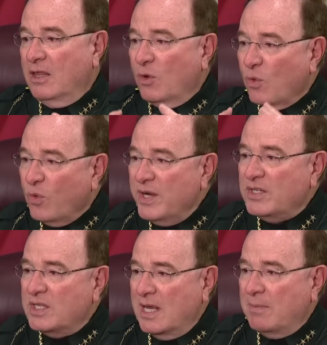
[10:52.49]
the
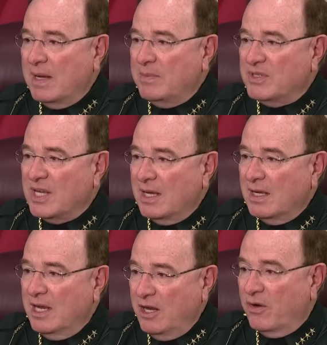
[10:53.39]
reason that baby's
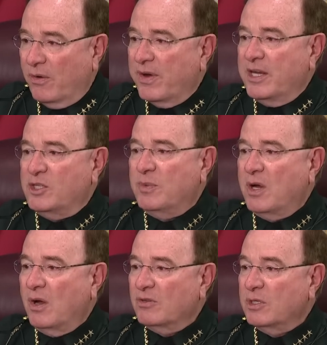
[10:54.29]
here is
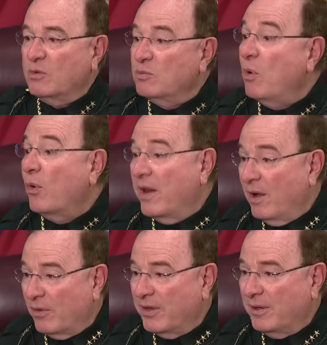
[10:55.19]
because it was born
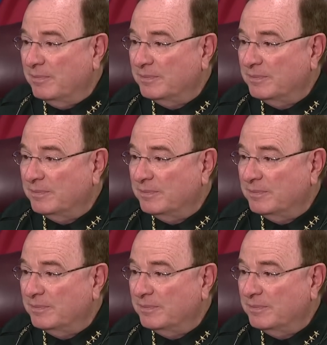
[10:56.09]
healthy